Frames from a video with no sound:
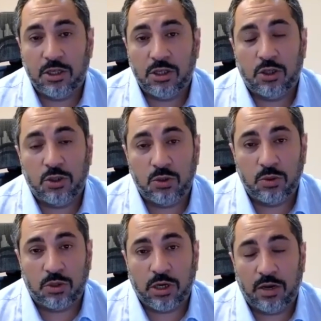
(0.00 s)

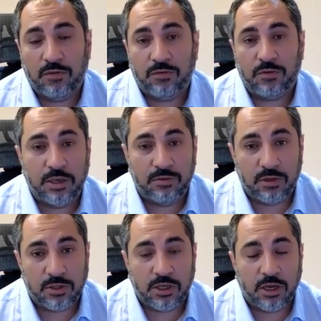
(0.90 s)
to kind of give the
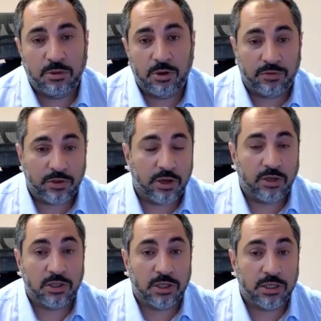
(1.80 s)
summary of the
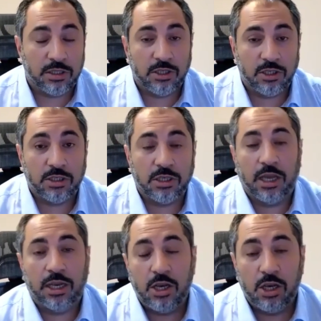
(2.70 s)
country conditions
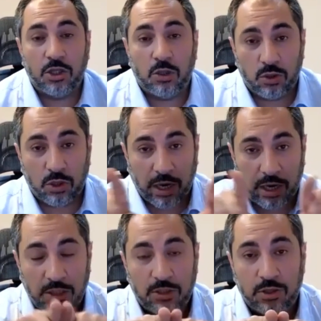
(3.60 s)
and to tie
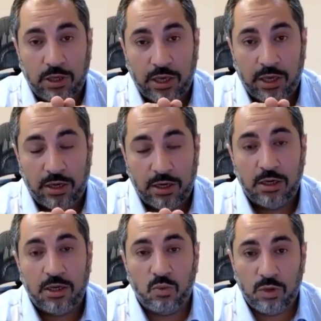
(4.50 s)
it
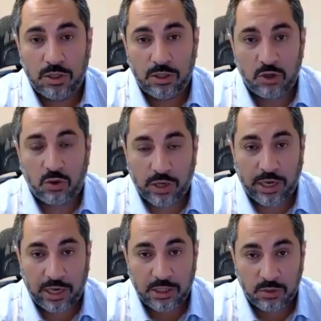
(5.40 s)
together with your
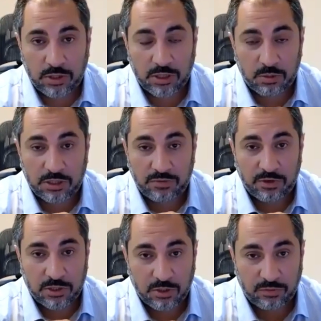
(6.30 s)
case, with the
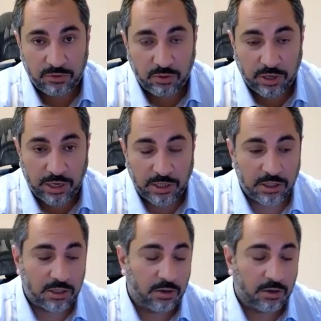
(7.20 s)
specifics of your case.